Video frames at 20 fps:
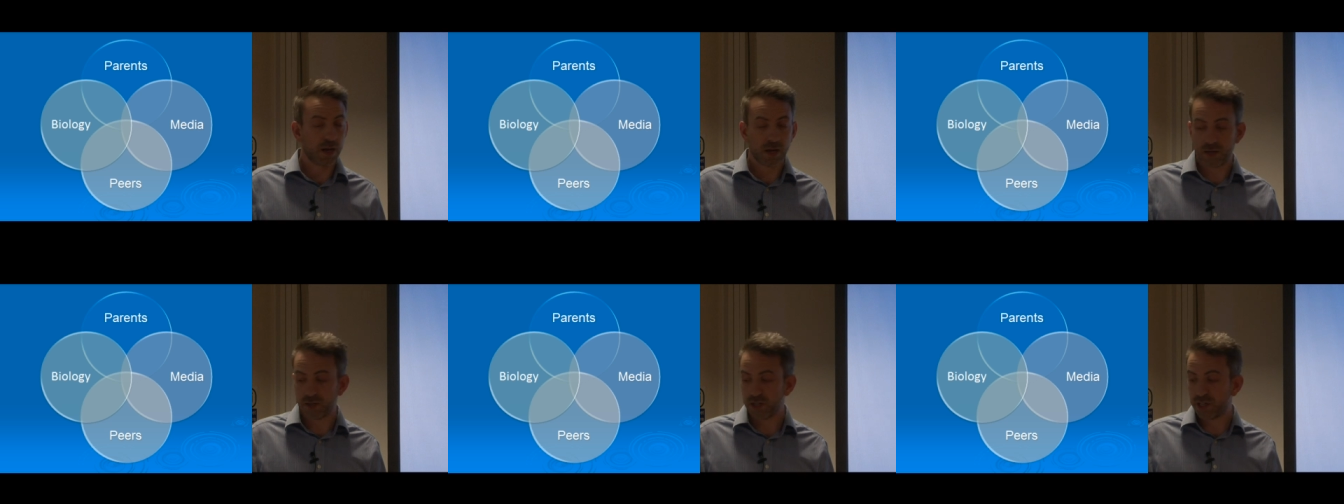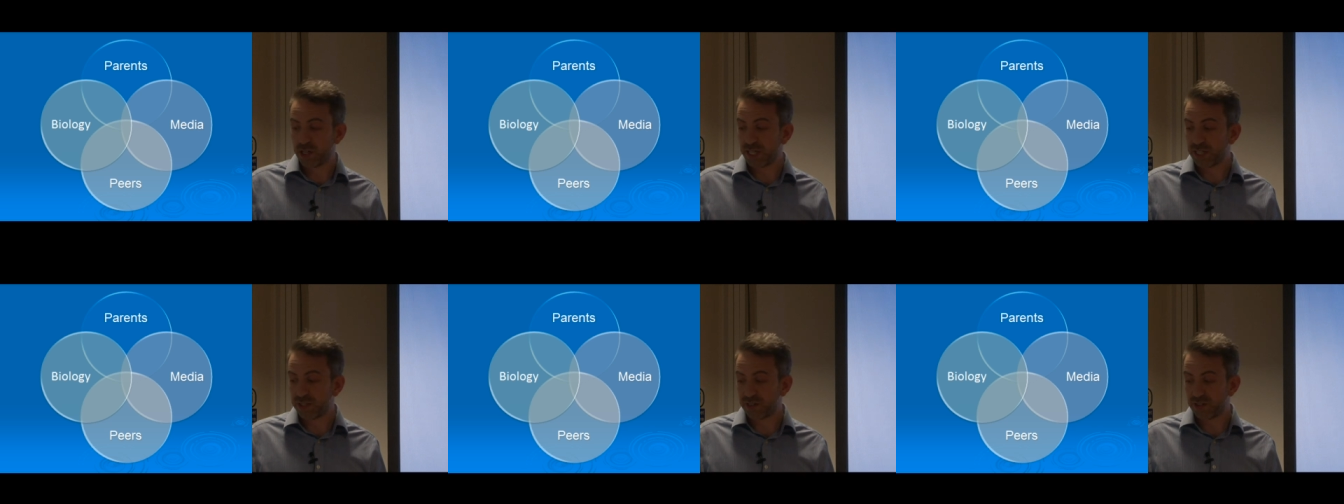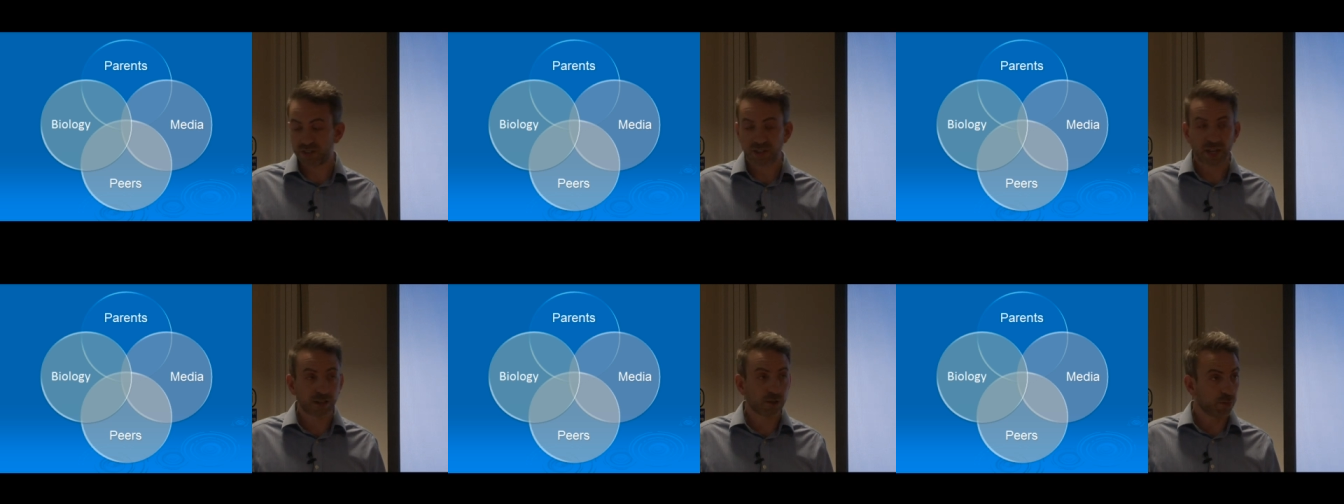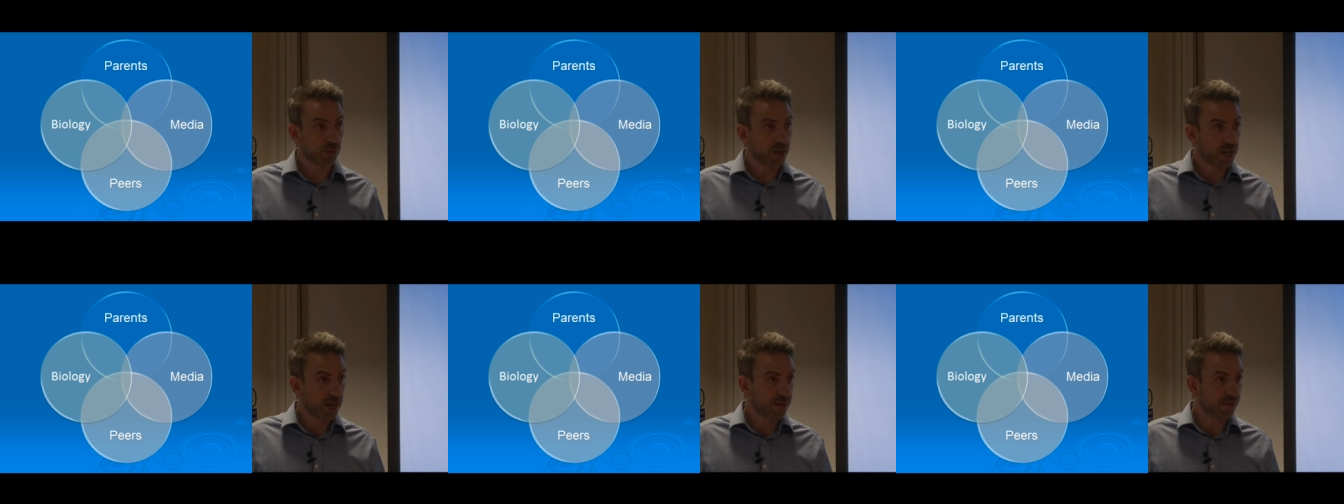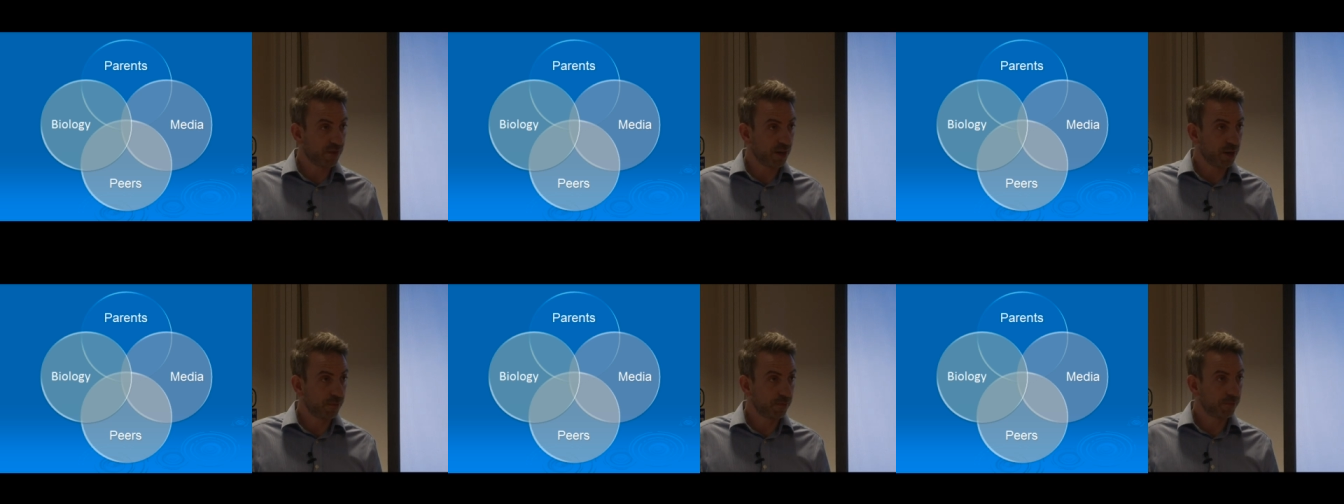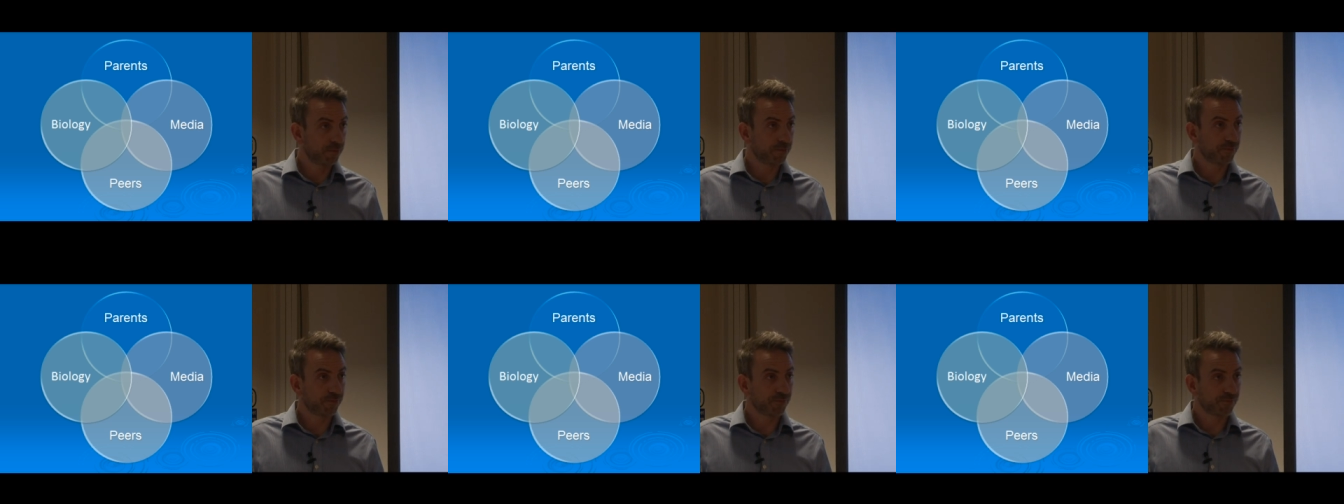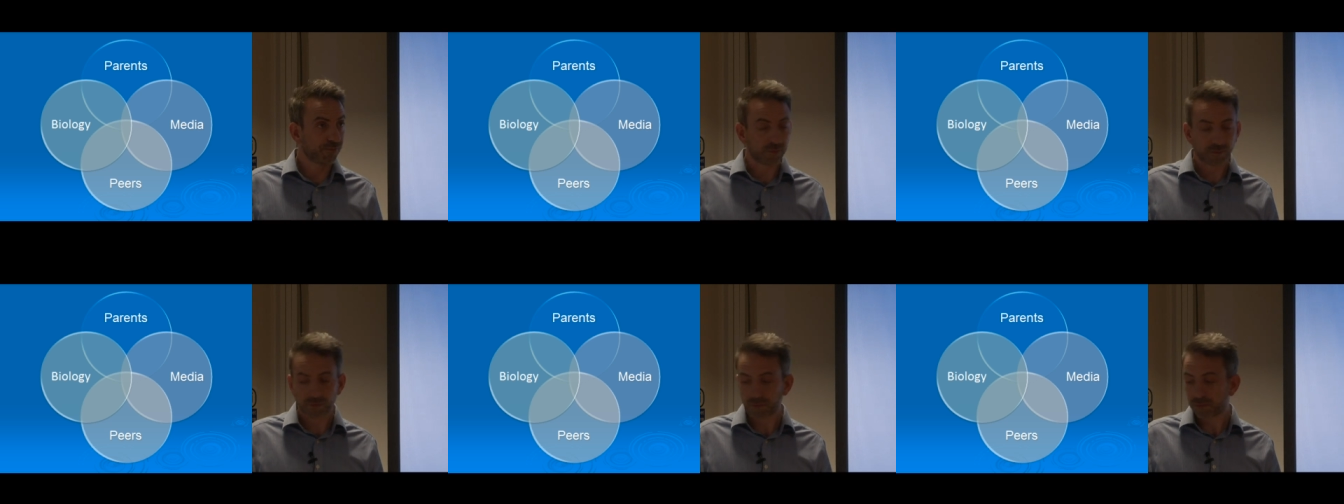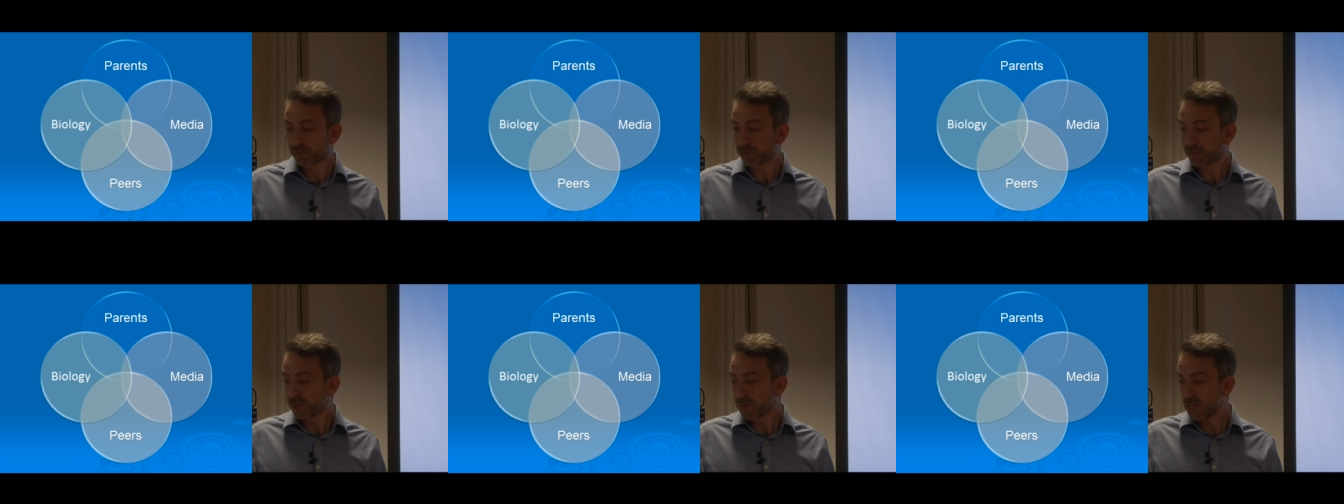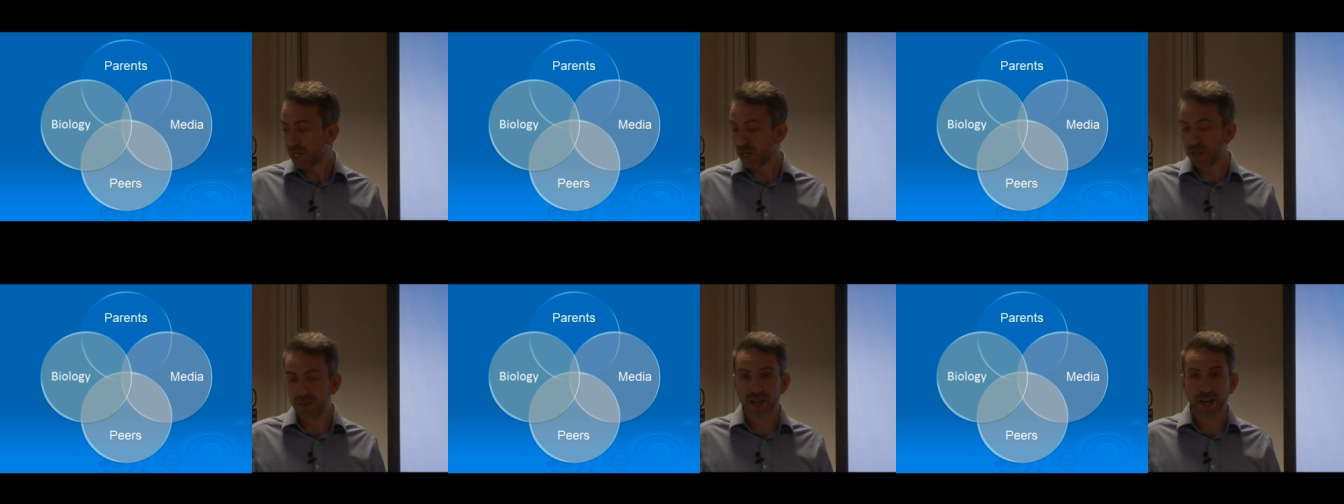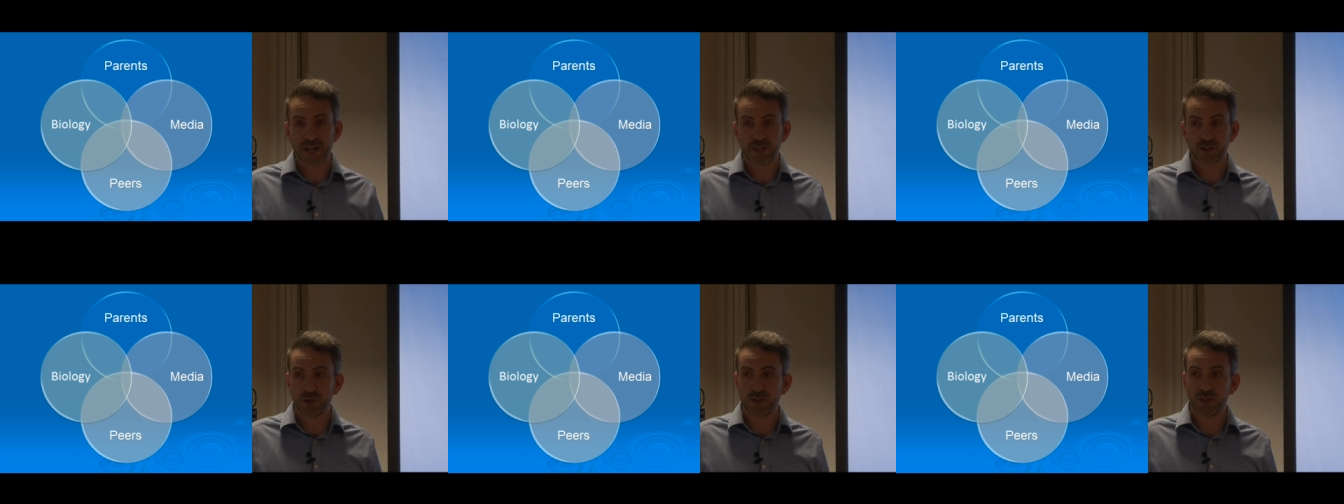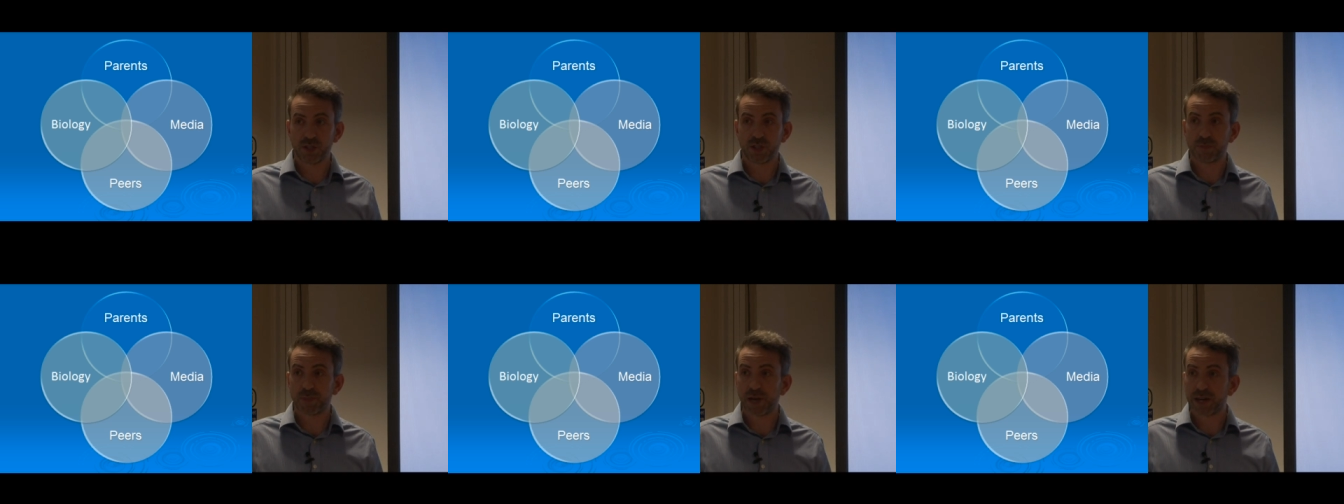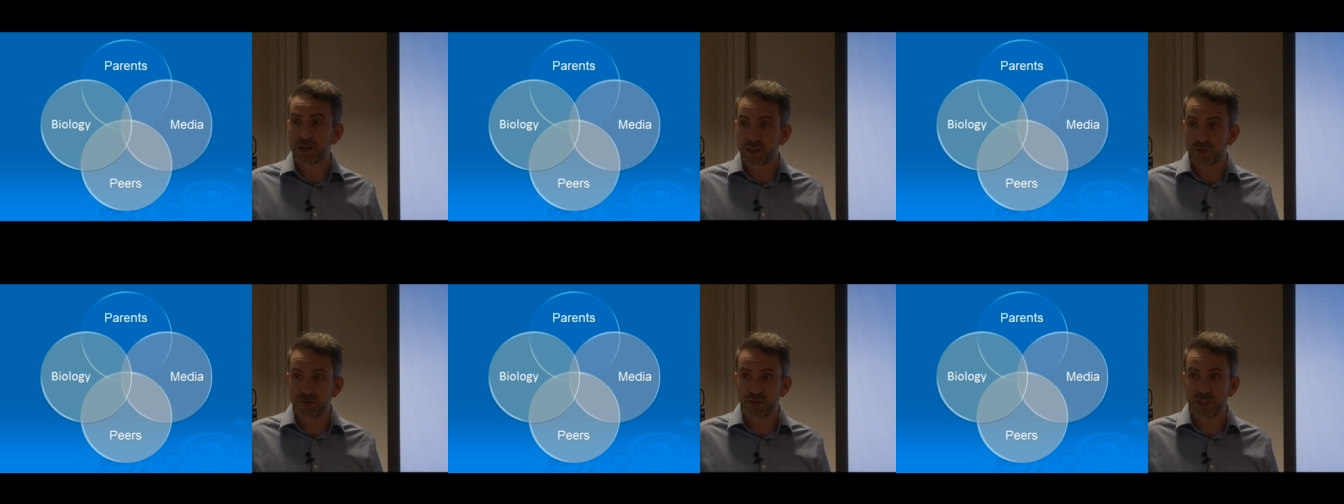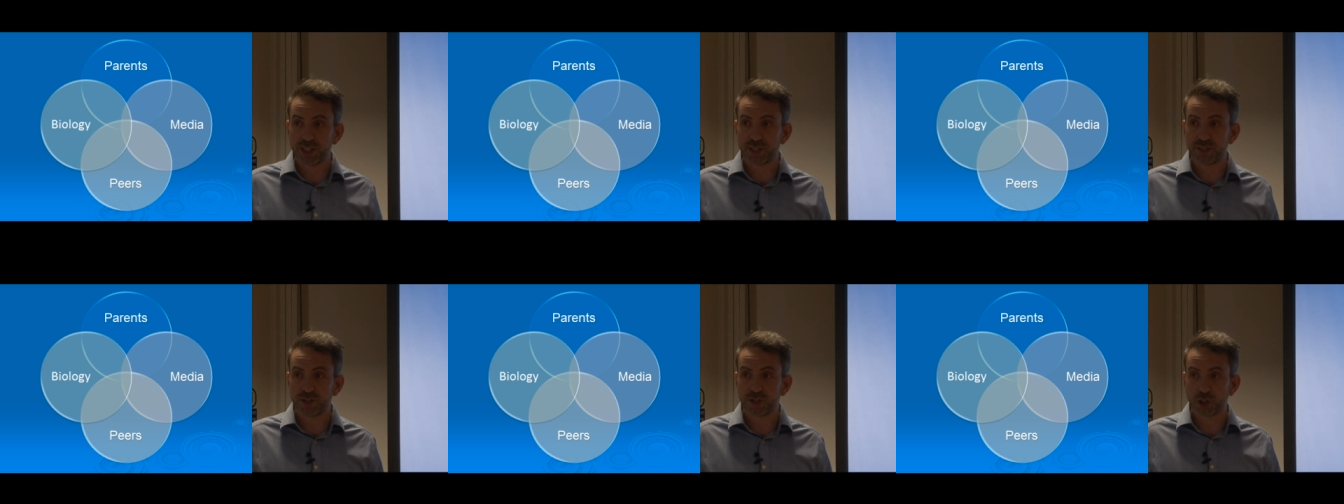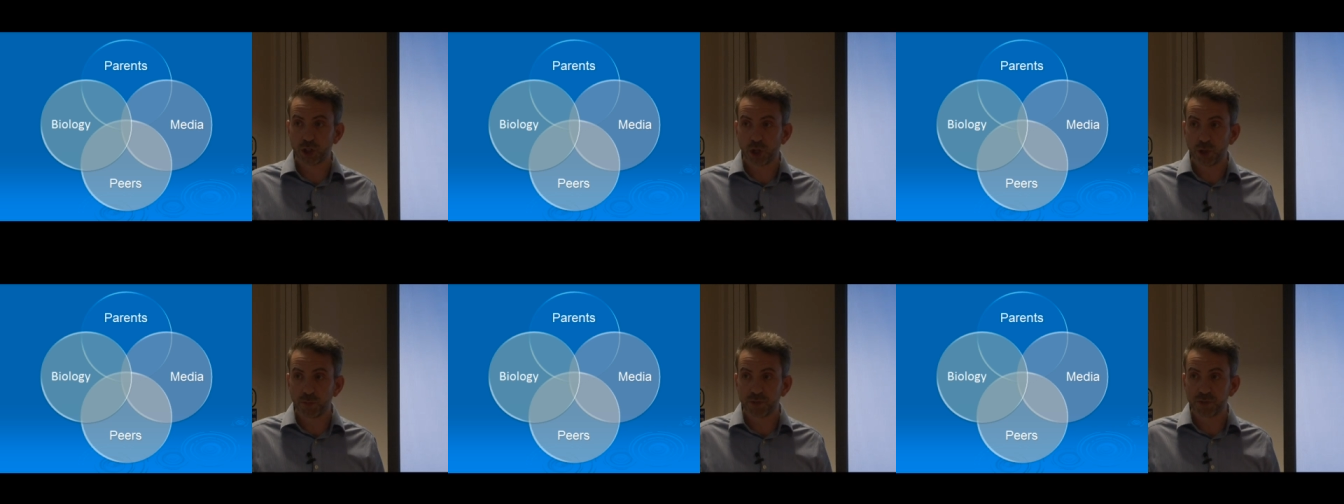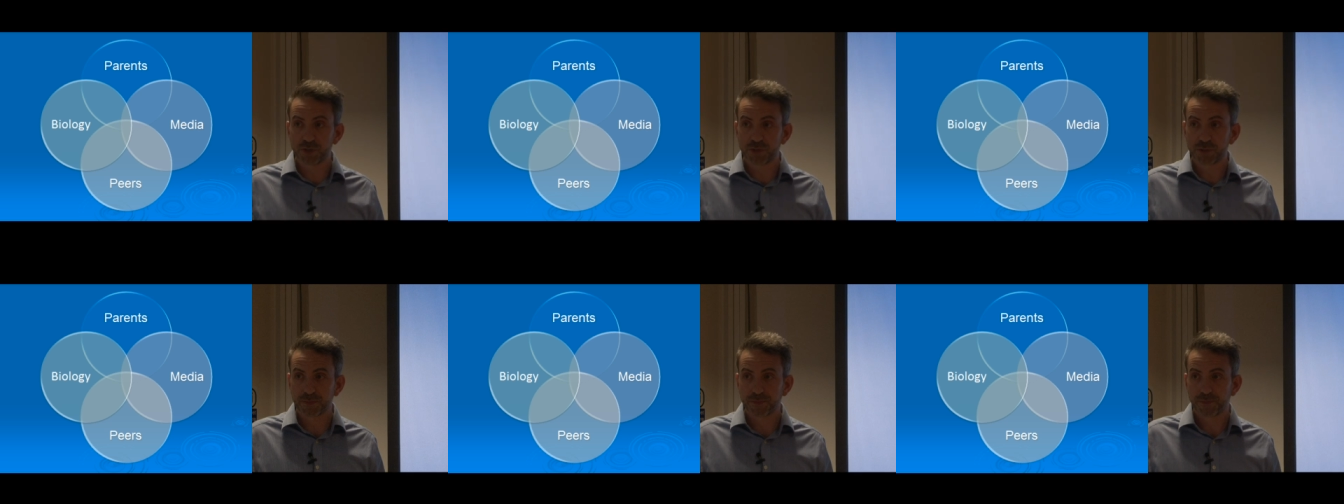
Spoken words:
teens' sexual behaviour, their choices about careers and jobs,